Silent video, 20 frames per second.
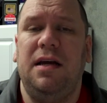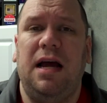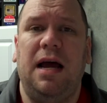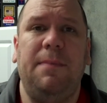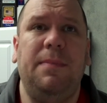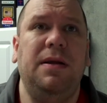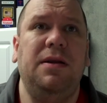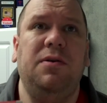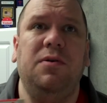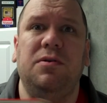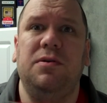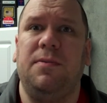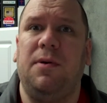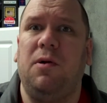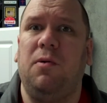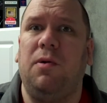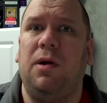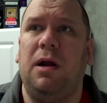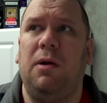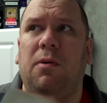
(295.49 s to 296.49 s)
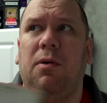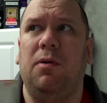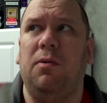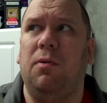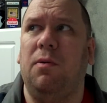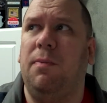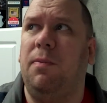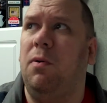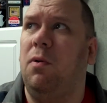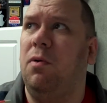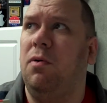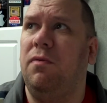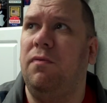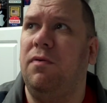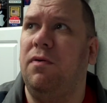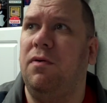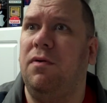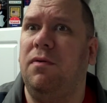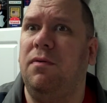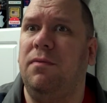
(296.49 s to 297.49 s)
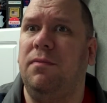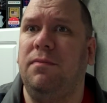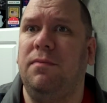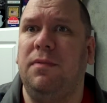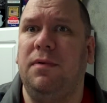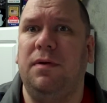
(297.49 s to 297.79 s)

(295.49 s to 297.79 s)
I've been doing some artwork. I wrote a report for